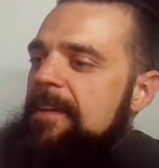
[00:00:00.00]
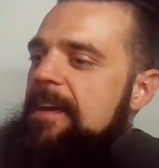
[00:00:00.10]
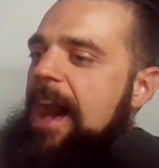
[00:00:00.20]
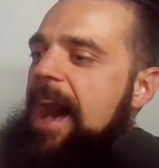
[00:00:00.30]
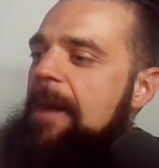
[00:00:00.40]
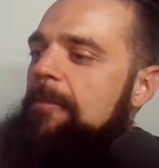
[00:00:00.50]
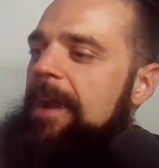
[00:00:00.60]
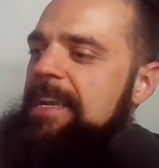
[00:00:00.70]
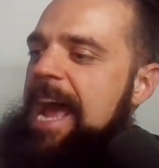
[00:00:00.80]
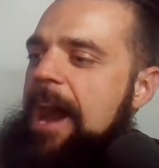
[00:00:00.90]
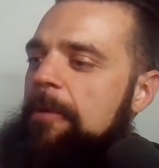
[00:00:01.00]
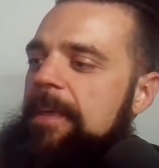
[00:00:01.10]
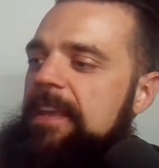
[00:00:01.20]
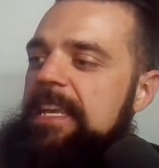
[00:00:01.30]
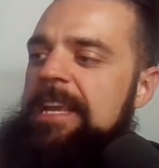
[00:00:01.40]
right now
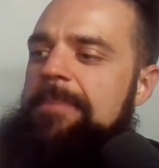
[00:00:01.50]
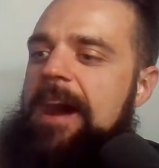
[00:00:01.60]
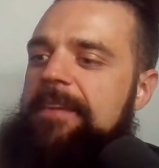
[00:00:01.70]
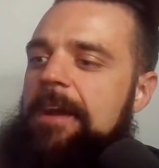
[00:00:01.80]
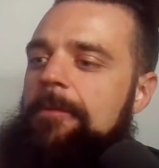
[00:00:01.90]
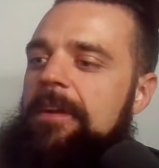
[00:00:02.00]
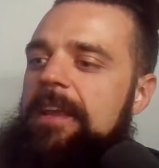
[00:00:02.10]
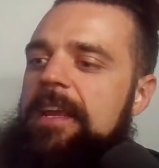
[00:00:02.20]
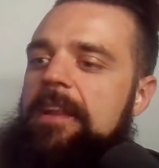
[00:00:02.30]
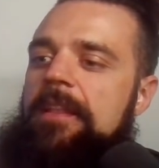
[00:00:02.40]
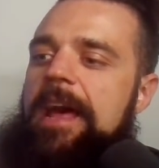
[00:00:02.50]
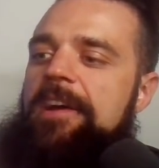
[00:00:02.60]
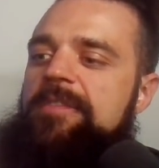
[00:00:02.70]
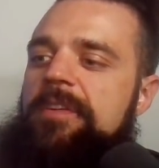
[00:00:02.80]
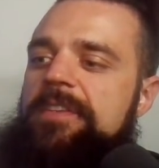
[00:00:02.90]
the epoch that we're in
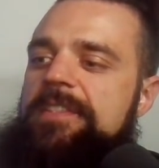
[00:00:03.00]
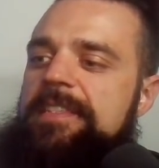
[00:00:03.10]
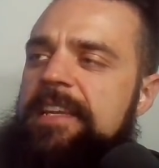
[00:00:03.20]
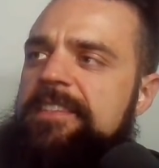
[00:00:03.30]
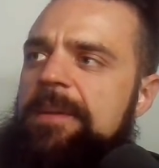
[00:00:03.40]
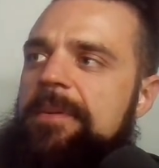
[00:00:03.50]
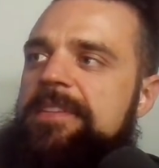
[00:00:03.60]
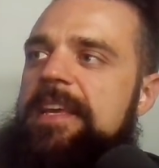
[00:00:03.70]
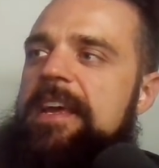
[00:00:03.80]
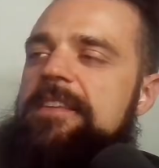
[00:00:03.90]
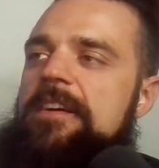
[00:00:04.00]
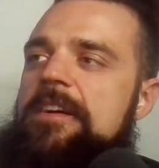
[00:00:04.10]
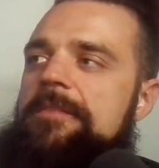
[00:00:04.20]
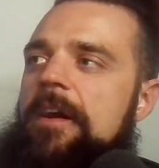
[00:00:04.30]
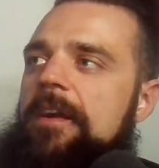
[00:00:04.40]
allows for 60%
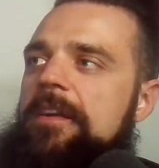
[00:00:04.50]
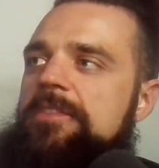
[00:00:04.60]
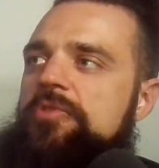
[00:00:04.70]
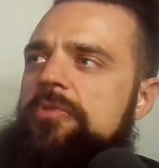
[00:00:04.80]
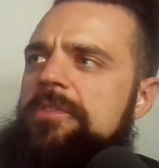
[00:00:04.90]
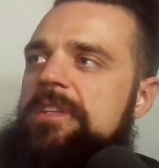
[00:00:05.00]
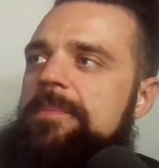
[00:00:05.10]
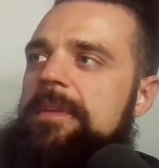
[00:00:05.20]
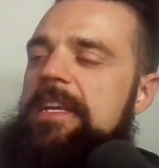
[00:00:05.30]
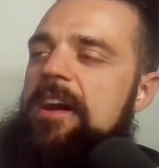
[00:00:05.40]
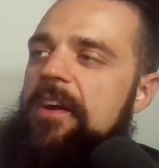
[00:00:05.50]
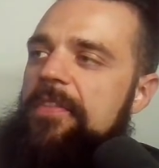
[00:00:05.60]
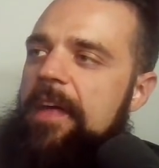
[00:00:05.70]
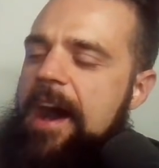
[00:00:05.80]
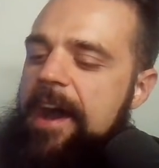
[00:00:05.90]
of our Jewel to be
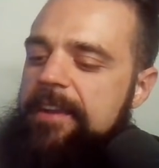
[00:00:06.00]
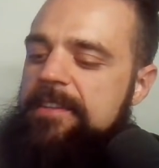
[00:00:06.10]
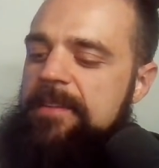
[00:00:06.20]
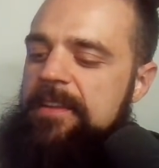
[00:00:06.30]
unlocked.